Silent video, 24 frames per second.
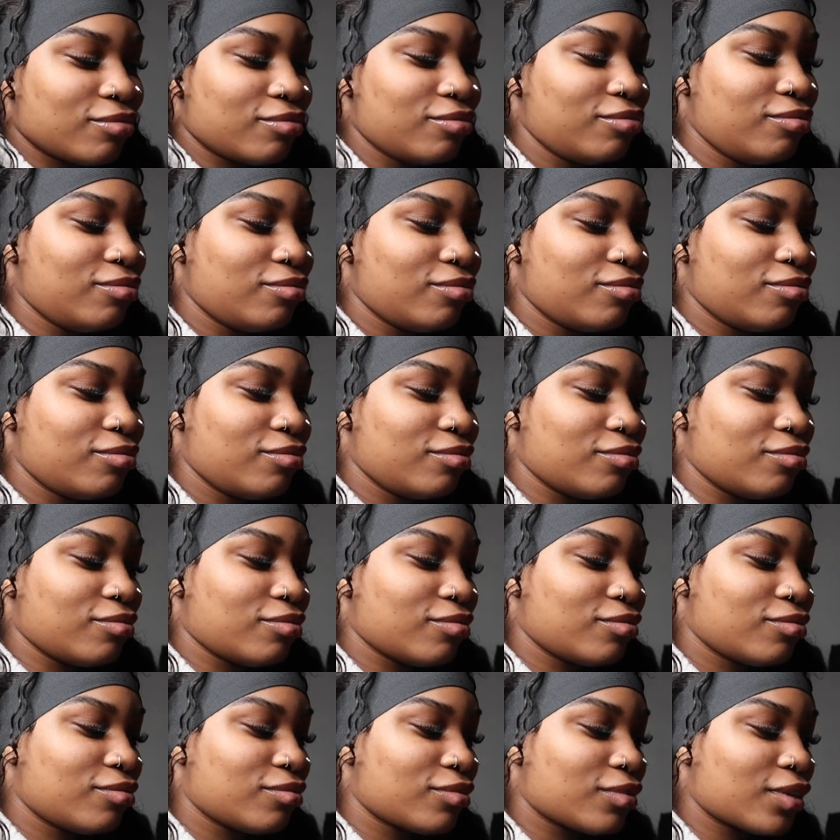mm -hmm.
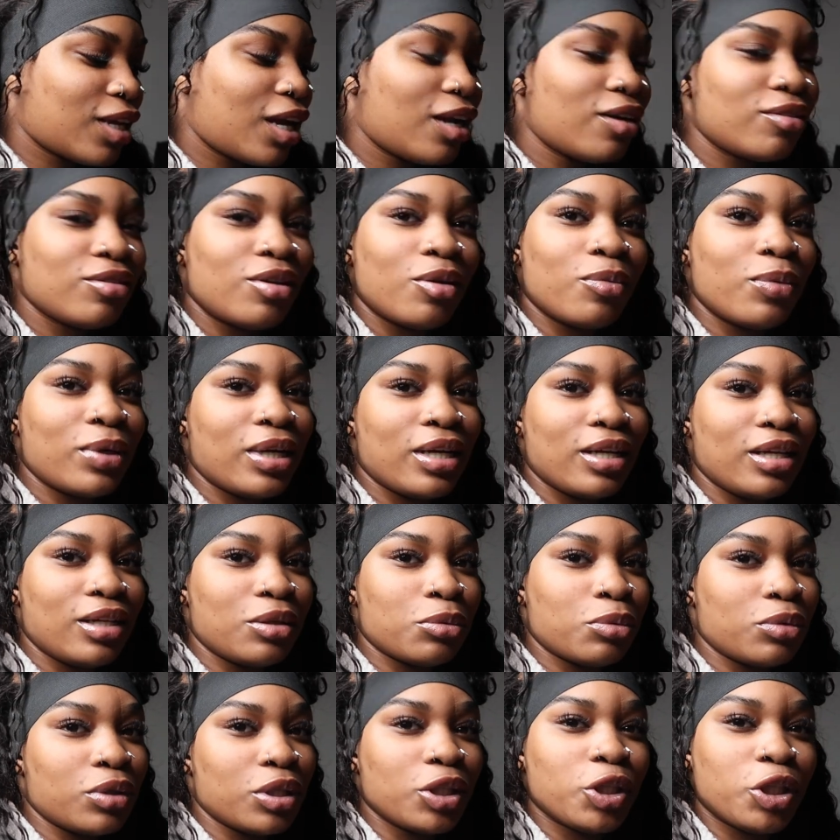i don't know what it is
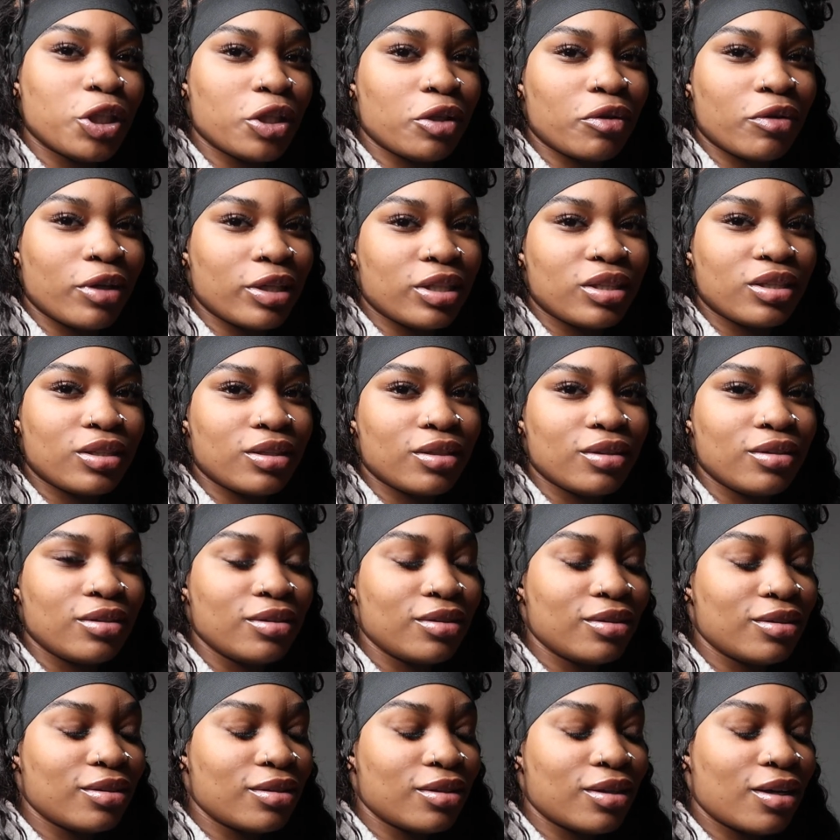with this generation
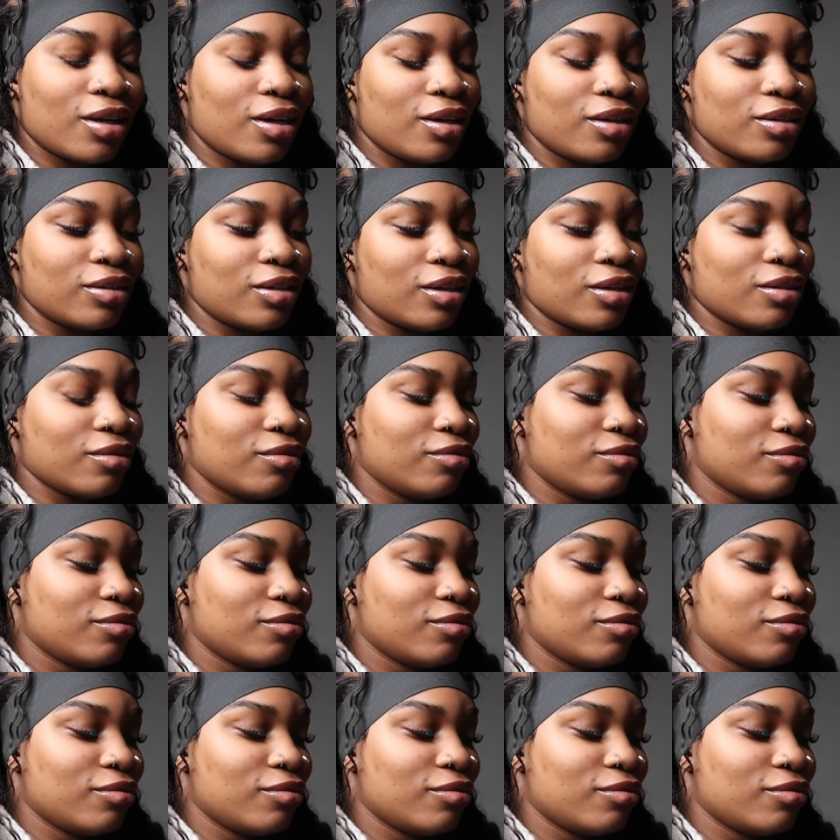i don't know